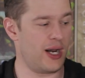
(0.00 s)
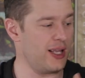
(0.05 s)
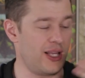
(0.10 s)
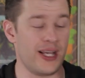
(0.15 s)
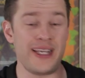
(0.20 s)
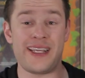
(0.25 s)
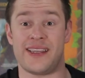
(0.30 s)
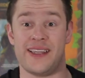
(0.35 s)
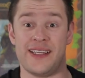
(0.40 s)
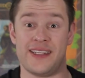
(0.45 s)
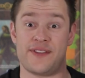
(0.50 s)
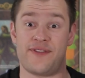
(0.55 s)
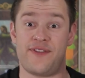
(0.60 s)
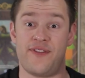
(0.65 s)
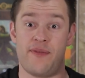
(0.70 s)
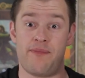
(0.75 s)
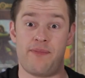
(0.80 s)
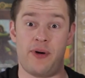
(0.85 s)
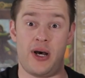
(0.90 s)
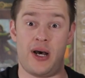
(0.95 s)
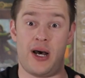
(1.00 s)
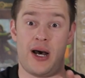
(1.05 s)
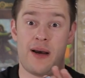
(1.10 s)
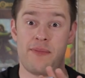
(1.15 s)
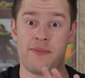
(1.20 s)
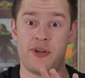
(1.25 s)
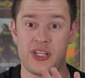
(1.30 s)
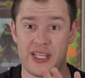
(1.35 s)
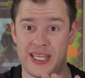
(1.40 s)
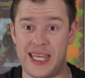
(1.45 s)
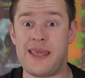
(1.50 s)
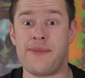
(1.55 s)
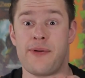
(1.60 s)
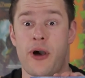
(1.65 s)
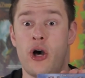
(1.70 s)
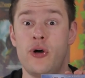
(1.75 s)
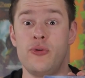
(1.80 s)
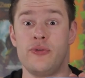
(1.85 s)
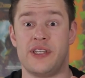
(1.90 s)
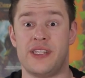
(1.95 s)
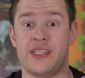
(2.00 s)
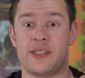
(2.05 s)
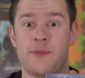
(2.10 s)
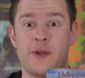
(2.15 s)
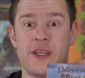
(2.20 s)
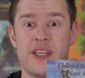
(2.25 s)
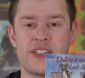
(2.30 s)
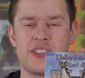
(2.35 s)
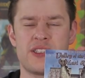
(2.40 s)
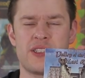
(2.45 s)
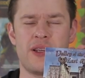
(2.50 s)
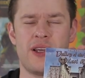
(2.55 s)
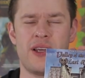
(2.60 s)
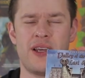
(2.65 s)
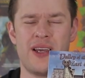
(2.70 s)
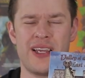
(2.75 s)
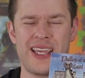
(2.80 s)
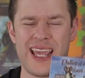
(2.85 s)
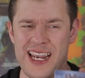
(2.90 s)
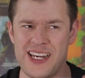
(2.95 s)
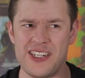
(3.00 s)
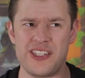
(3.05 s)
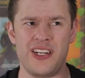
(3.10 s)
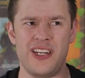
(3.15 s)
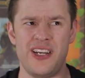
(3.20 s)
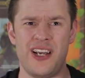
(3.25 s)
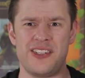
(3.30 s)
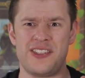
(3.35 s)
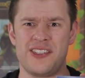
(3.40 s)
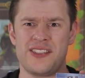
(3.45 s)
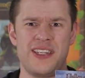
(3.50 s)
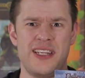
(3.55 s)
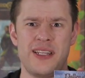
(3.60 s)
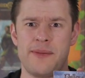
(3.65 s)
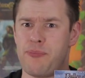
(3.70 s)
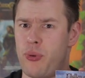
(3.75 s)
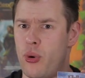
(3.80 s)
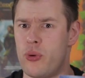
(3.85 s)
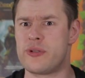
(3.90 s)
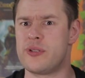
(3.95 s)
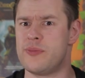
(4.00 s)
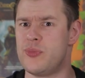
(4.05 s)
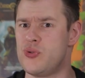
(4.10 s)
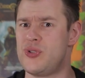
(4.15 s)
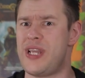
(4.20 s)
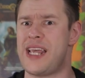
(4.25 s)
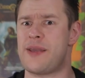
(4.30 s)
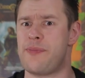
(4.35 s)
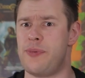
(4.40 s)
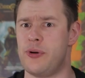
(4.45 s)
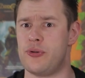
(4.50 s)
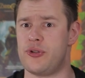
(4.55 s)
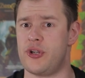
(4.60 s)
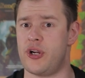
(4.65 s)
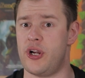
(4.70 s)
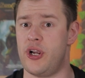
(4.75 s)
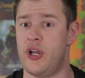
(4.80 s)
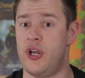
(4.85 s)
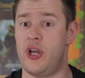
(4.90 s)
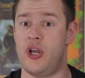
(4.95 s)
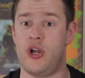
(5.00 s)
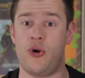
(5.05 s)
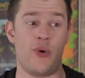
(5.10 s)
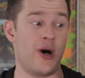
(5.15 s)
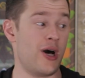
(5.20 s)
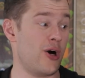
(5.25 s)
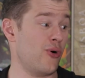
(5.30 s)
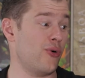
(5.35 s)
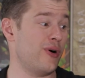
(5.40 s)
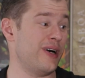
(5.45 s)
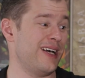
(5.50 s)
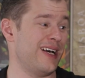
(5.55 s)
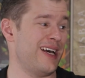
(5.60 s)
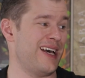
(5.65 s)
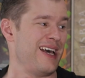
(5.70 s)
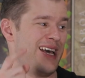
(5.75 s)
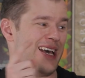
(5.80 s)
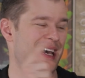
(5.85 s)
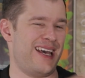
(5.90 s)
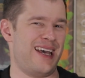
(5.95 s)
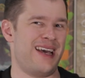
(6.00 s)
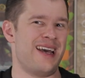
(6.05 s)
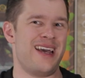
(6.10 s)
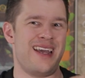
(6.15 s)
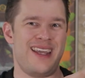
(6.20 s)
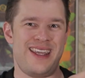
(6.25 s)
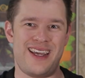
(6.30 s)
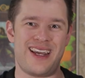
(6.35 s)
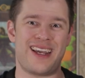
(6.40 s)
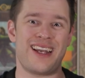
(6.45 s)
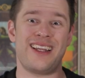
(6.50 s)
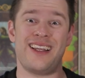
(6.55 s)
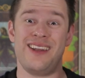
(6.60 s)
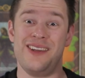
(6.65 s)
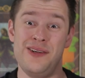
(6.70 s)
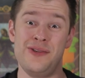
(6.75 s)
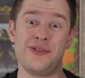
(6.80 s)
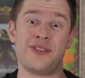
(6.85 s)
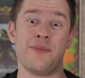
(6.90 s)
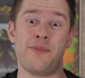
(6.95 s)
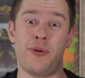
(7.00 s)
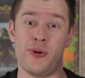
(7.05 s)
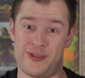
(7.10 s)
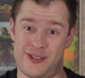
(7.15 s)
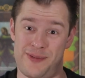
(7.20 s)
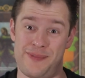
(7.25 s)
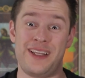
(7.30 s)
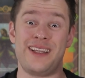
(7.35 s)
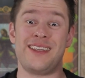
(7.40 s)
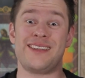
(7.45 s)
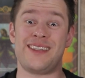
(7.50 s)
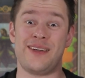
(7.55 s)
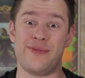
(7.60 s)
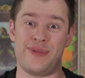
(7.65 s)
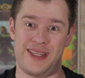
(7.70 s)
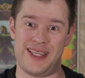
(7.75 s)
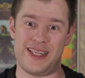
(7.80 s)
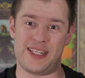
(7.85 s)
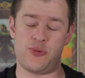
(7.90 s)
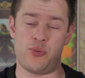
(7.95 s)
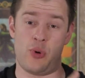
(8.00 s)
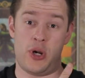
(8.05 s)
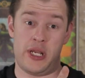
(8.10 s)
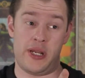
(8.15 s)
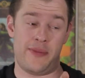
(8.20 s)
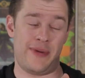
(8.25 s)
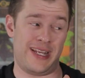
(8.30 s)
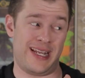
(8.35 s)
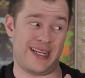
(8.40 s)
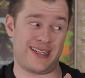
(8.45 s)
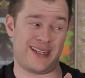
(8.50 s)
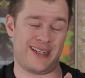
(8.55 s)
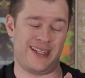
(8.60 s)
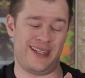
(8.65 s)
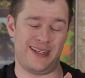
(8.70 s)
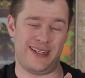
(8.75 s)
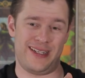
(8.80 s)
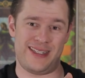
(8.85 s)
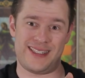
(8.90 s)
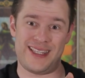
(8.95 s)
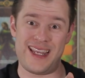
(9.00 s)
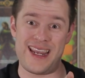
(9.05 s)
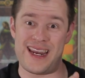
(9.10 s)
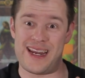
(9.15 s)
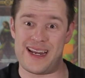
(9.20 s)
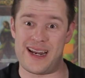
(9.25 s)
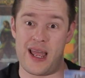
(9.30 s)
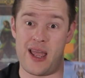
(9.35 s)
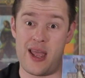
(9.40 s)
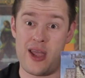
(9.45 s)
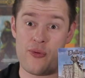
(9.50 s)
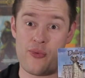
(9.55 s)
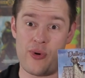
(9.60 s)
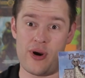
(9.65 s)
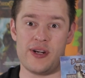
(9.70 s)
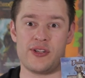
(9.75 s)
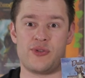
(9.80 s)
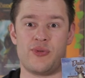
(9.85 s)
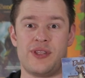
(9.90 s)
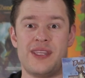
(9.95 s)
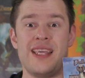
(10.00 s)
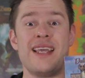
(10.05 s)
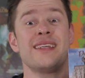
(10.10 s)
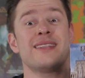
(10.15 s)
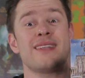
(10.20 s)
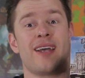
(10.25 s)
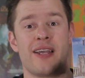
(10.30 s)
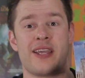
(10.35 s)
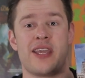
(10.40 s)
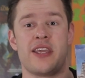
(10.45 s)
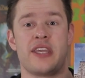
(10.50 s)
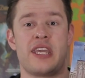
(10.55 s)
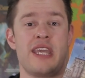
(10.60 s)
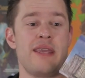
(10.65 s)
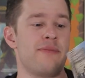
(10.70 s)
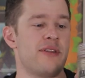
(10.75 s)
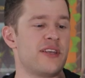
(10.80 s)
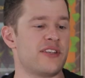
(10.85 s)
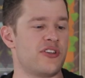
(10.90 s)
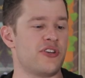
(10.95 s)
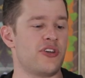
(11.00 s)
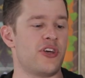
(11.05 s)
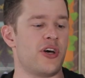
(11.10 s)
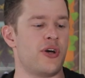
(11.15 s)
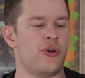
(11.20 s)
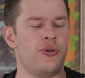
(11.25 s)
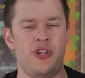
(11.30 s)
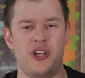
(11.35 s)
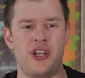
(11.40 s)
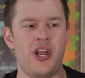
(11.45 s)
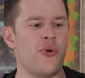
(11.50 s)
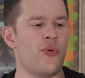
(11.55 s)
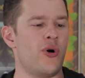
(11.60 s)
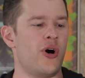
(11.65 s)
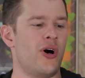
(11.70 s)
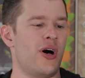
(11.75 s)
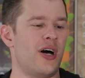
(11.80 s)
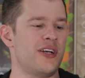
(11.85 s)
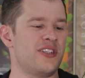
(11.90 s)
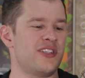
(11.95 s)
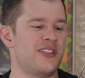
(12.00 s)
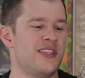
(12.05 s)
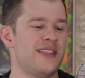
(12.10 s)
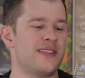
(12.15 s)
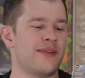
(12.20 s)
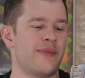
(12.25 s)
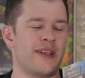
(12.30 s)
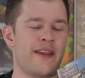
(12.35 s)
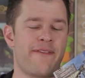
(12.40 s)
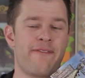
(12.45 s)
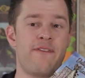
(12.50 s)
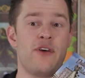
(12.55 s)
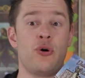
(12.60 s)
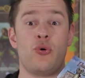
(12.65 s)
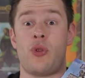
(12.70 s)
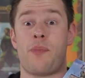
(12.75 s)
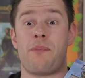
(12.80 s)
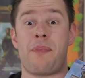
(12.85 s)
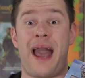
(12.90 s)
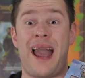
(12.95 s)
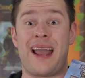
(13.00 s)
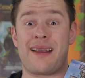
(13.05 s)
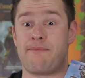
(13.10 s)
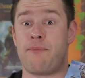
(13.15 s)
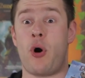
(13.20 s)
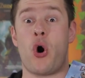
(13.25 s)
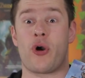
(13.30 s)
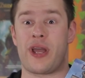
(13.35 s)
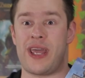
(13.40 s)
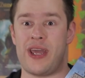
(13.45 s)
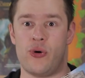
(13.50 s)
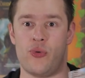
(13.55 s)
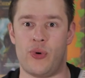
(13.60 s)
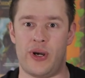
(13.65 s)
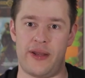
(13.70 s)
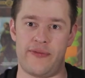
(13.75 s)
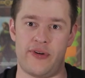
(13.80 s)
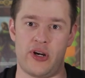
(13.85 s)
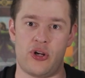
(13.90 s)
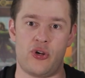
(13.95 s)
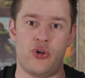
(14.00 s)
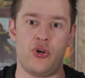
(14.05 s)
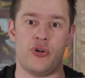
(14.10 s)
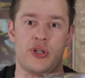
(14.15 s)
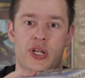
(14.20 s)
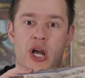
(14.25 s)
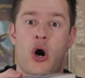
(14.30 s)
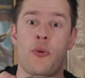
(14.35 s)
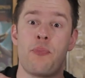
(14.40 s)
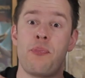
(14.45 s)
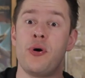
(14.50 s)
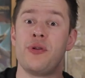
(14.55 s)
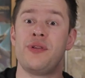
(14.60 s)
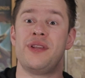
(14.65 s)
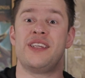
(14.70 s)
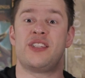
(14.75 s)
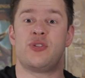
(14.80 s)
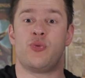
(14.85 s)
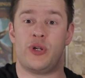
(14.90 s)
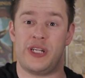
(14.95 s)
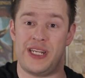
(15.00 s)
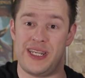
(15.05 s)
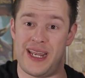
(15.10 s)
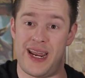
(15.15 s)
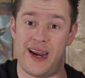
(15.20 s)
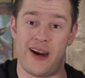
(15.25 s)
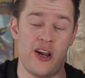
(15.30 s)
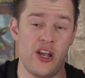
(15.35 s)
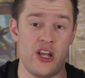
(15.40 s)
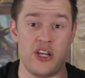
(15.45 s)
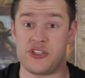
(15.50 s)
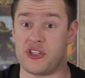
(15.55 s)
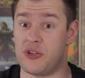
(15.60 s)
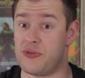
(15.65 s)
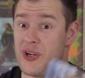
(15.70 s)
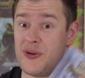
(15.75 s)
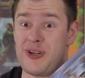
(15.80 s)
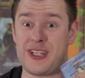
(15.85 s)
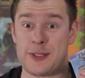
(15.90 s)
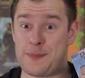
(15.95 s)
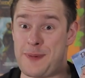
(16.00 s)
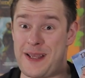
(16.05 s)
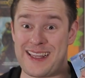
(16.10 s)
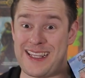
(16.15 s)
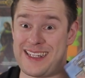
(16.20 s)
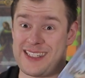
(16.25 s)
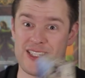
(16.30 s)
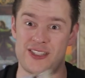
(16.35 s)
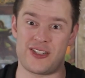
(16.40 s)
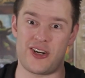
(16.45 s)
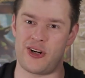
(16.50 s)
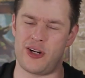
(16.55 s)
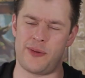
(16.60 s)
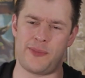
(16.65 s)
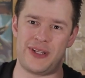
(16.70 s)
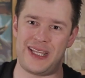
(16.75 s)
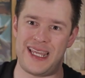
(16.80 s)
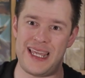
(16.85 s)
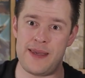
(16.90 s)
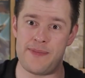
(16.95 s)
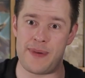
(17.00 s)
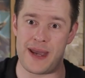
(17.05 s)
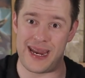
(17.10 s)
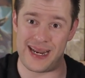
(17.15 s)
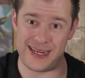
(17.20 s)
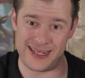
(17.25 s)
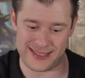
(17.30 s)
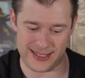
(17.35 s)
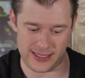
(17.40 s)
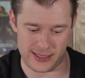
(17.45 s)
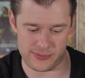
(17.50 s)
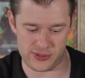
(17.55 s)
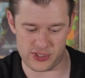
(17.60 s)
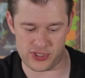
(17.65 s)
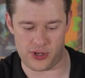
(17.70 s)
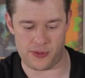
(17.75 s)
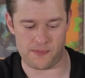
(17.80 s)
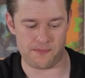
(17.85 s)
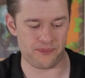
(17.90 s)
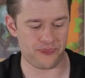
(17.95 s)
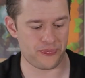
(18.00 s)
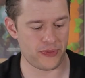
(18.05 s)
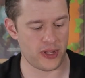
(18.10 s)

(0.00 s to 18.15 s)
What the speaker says: I like this, but I'm going to keep hold of this because occasionally I just need a portable deck builder. Well, you're going to lose the portability with this one. I mean, that's clearly seen. Whereas with this, I can keep this and go, you know what, I just need something to fill the bag pocket or whatever. Good, I'll put this one in there. So don't expect this to turn up on eBay anytime soon.